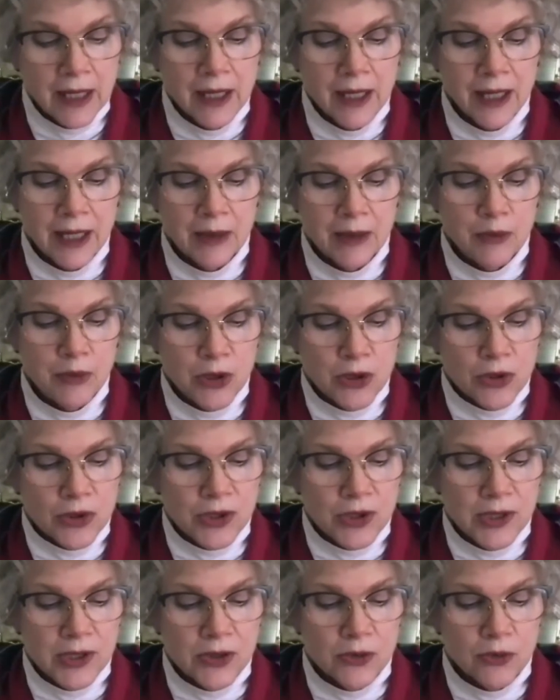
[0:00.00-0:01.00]
and
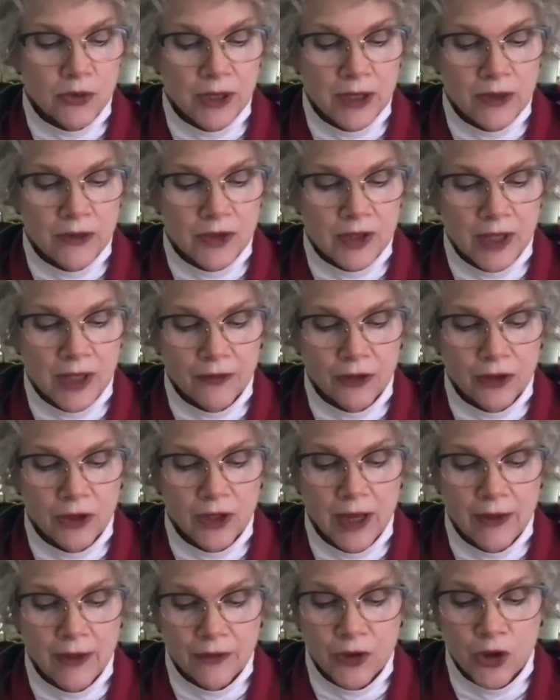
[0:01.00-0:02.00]
abuses we've suffered
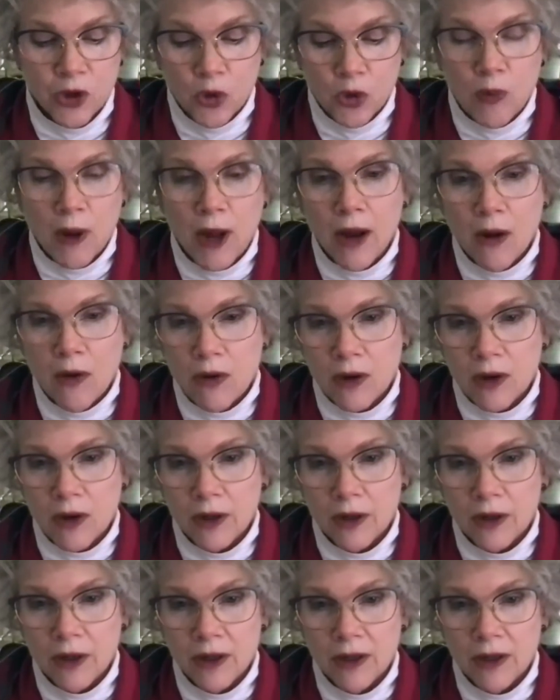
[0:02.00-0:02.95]
have no power